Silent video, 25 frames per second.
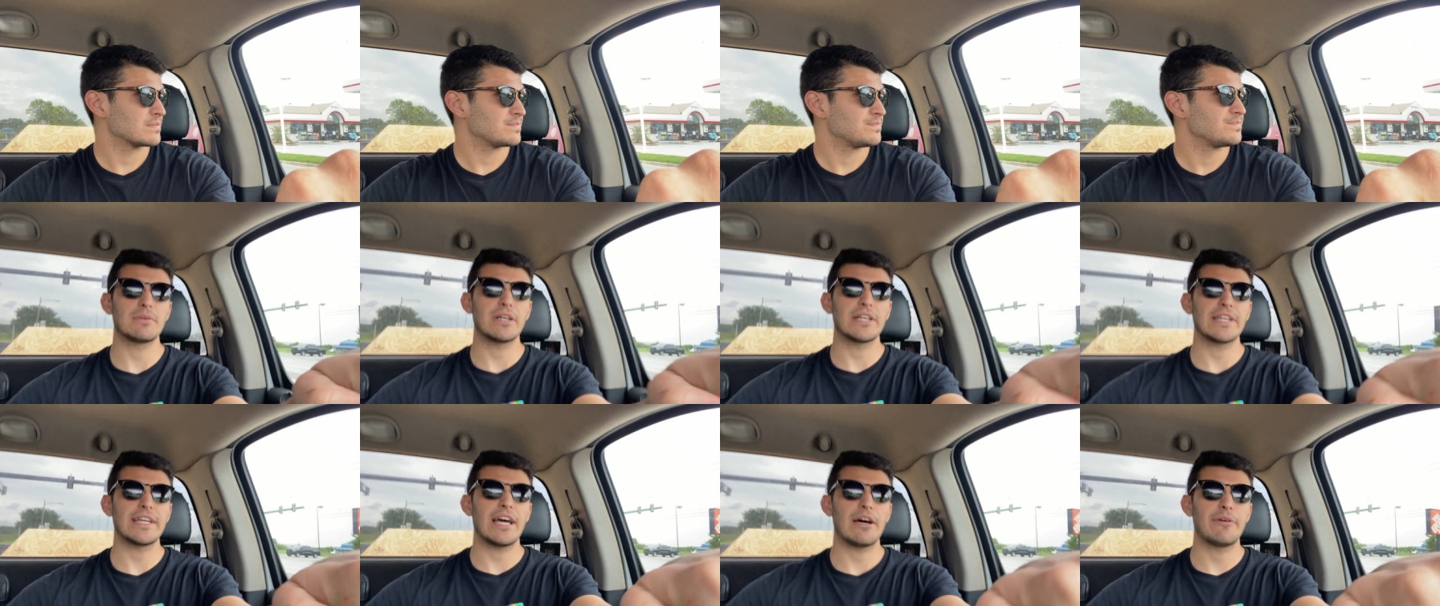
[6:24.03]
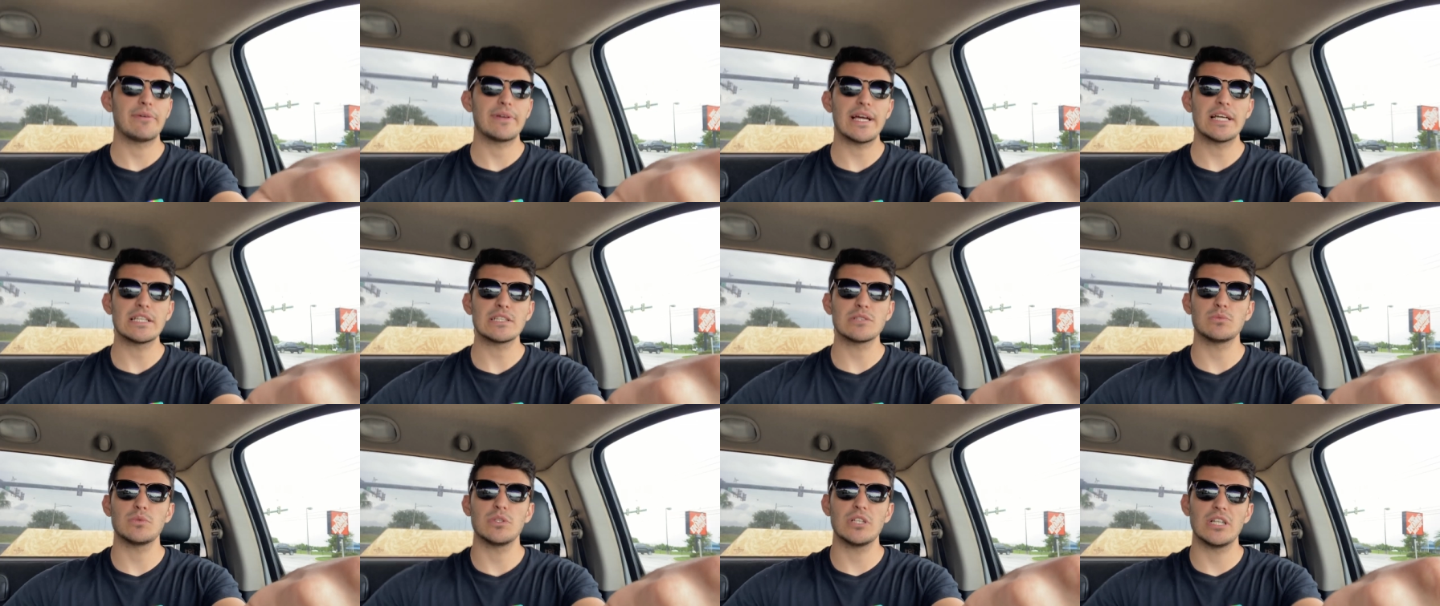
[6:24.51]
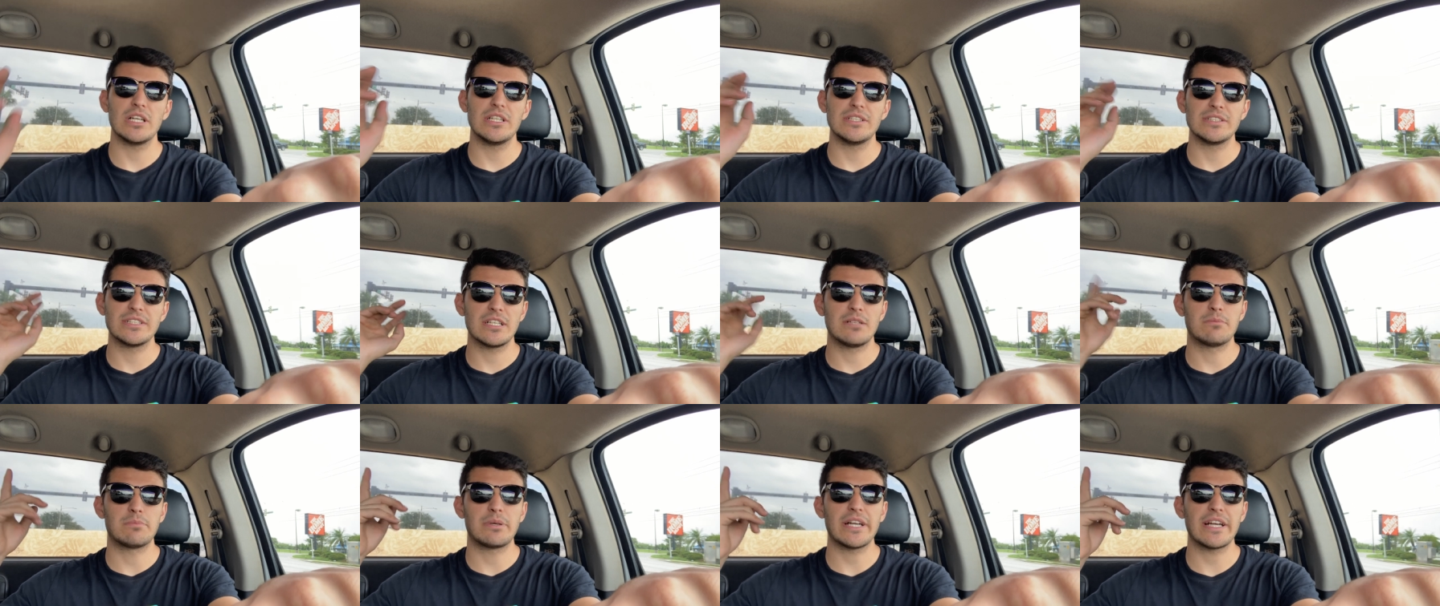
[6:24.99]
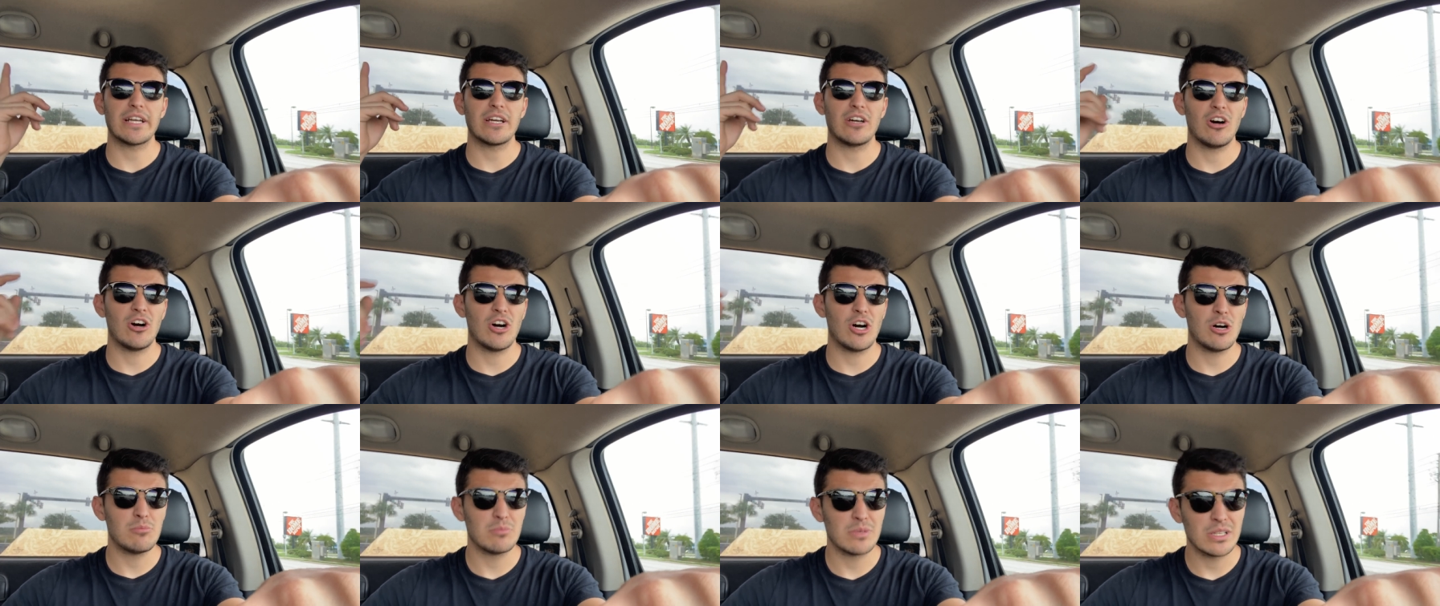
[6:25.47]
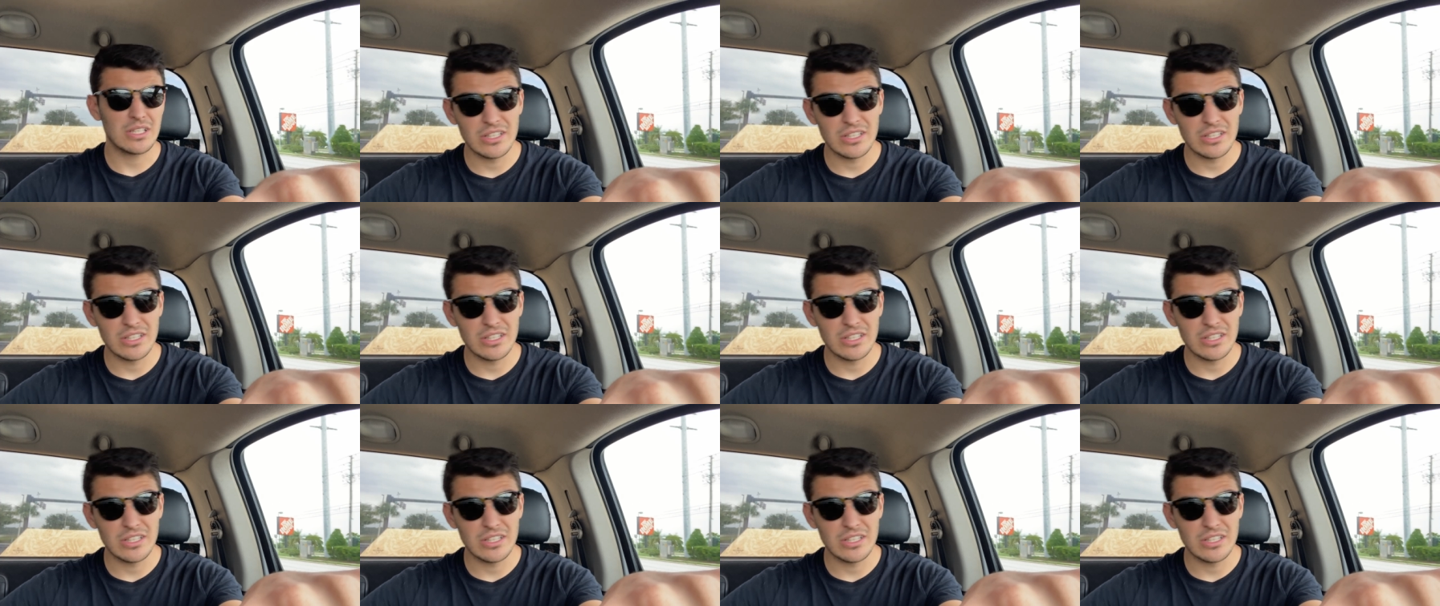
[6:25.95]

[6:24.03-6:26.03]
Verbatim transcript: But yeah, we got the wood, I'm gonna bring it home.